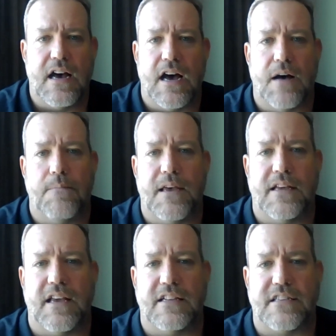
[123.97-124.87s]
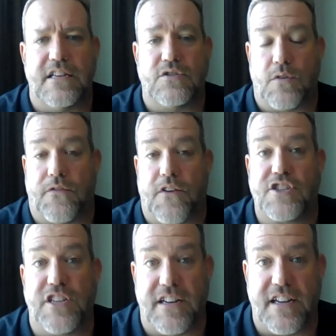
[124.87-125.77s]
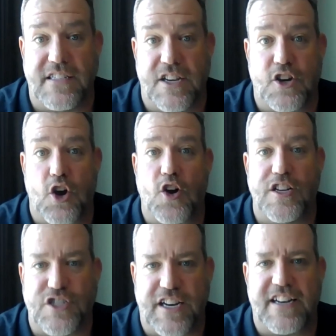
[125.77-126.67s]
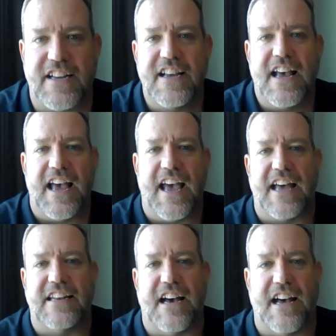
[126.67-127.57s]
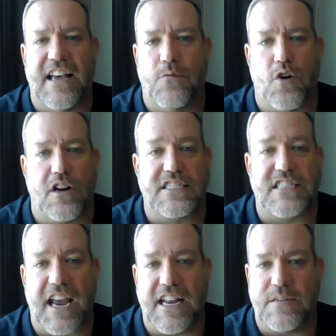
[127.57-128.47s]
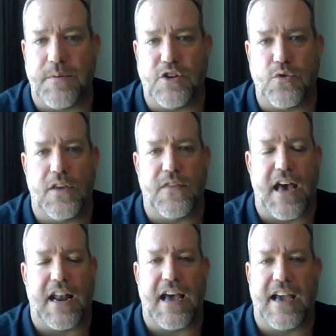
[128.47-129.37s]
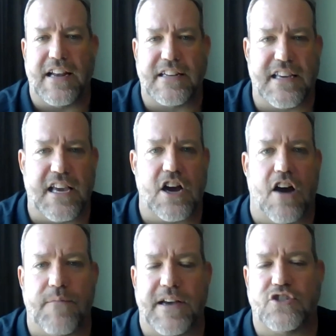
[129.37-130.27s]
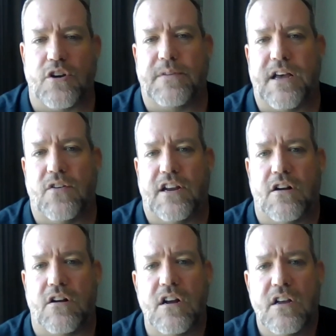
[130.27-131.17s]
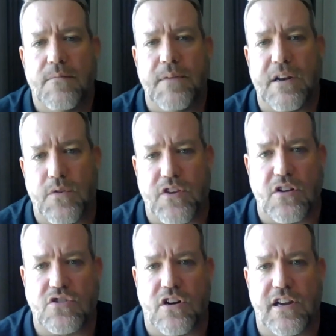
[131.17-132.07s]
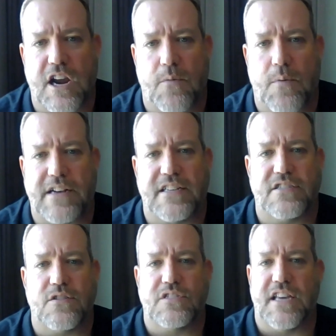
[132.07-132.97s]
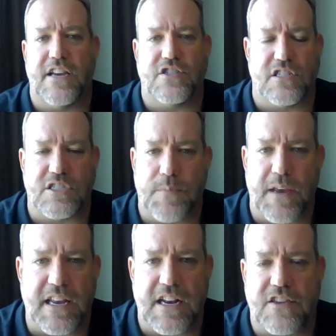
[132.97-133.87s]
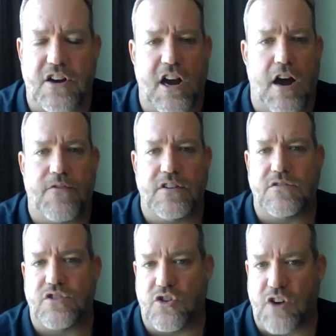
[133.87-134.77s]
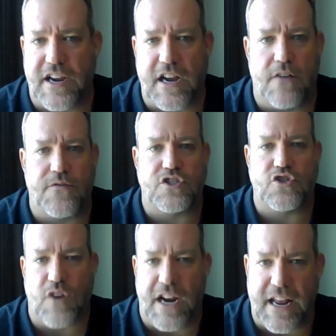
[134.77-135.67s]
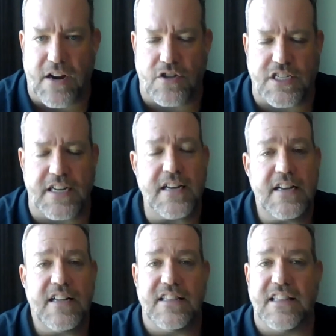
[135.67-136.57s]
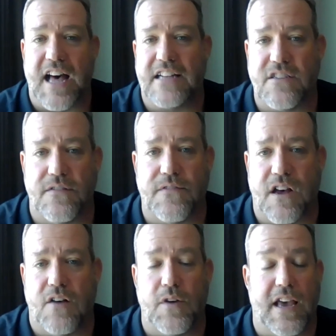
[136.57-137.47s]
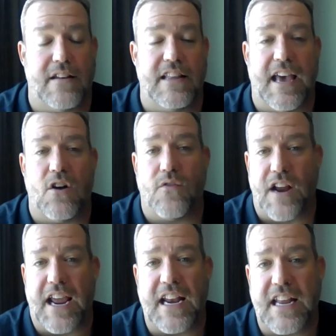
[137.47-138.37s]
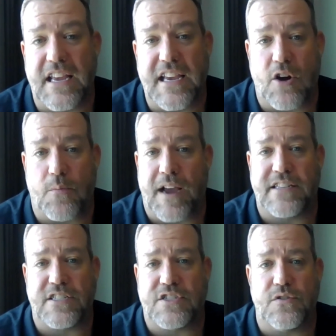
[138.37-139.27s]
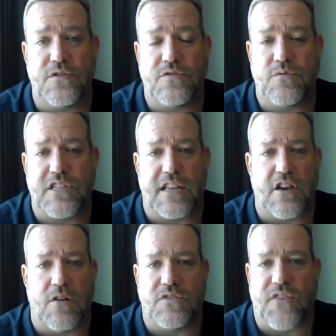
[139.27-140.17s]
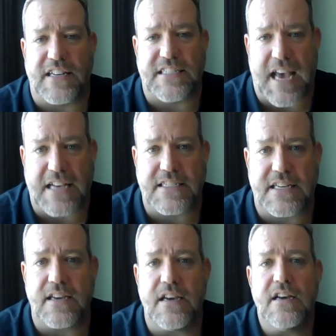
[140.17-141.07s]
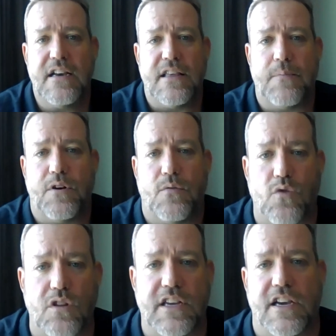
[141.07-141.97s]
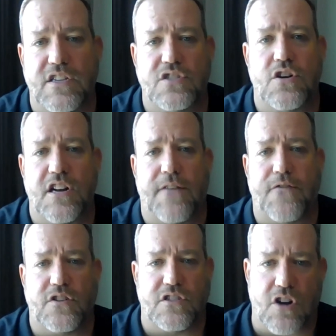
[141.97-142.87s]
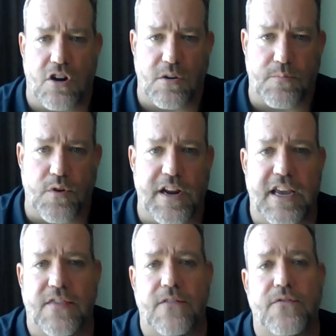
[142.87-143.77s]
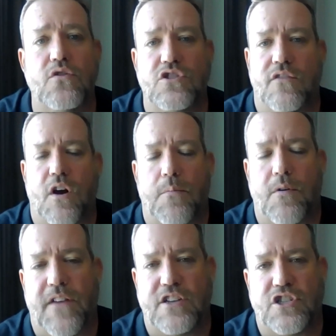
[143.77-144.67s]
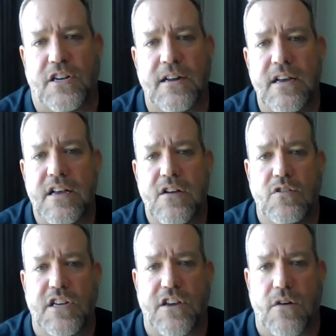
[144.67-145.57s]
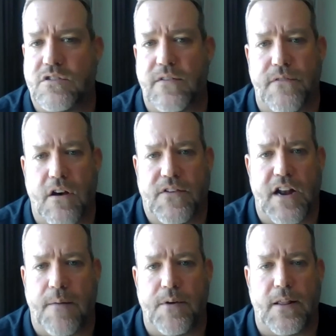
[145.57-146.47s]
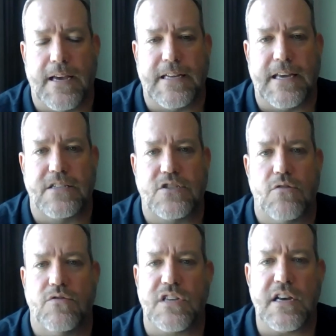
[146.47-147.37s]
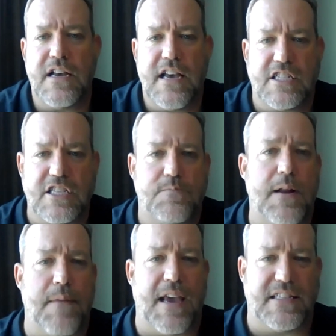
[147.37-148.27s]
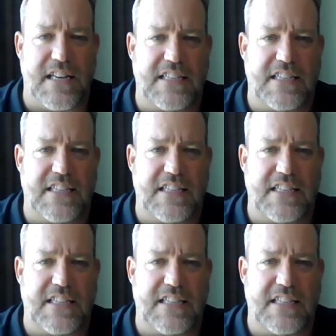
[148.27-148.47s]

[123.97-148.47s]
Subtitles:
It's refreshing, it's encouraging, and we're excited to be doing that. I got to kick off my trip down here, meeting with the Australian Chiropractic Association, speaking at their conference. It was a great conference, great energy. Lots of they had over 80 chiropractic students, which I thought was fantastic. They put a concerted effort to start to bring in the future of our profession, which I thought was a phenomenal idea. So it's just been amazing.